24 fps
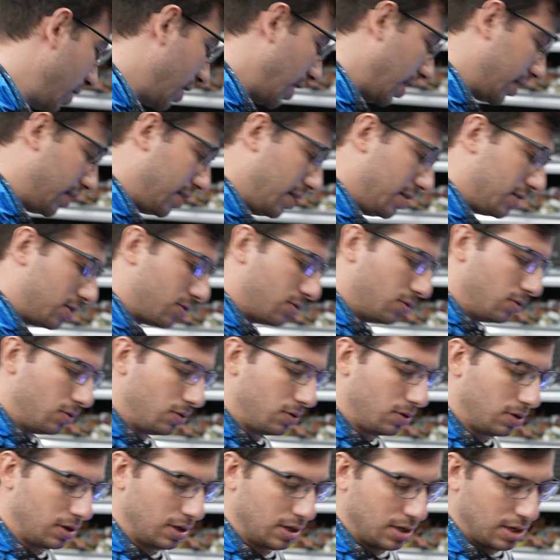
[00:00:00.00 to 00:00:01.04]
got these
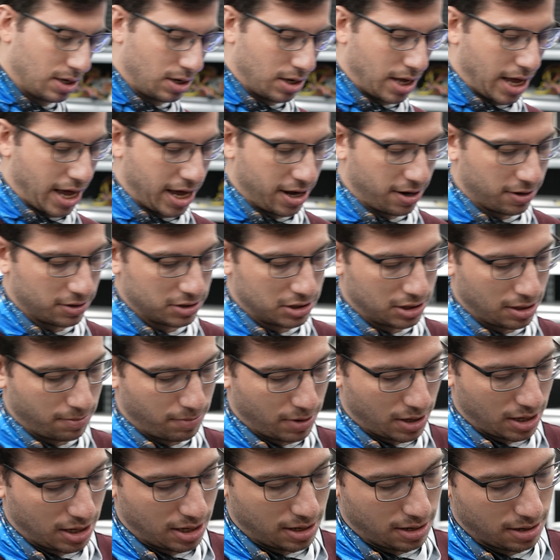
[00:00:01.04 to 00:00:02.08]
cool
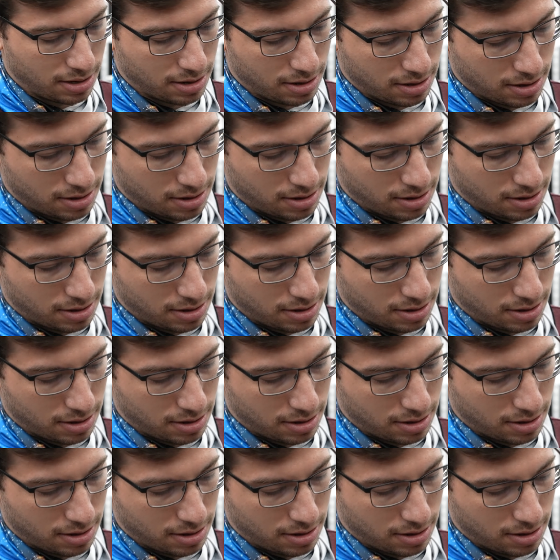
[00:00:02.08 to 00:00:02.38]
ARGB